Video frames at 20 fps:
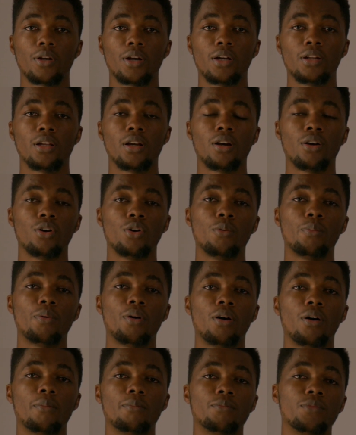and I hope
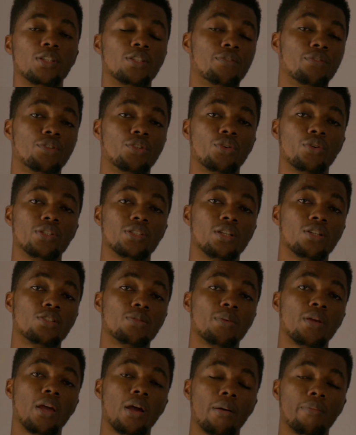this video is a
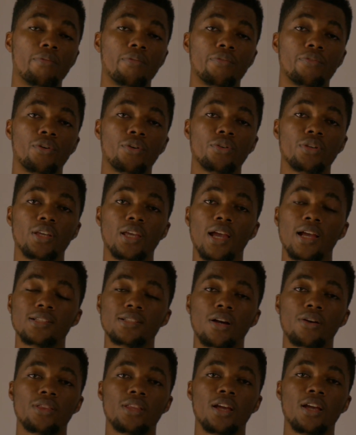little bit helpful for you
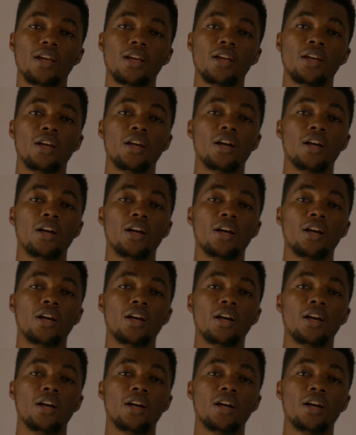guys out there.